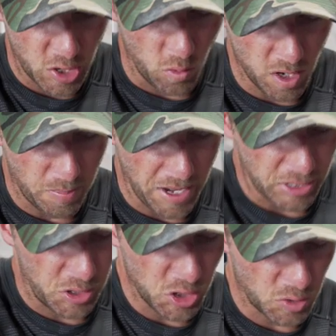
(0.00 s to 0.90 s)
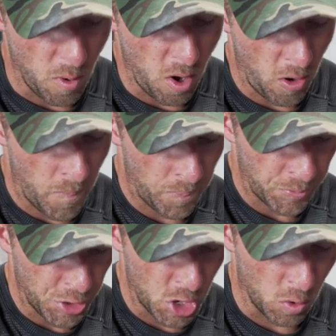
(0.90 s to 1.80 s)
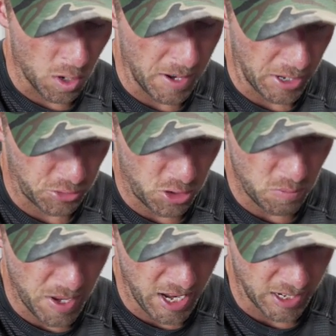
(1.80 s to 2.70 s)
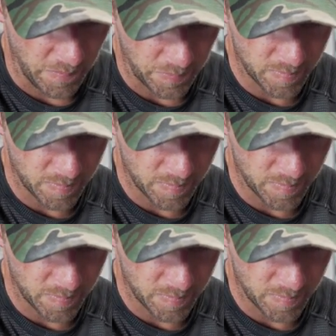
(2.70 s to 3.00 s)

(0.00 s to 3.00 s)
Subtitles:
You don't want a bike too small, you don't want a bike too big.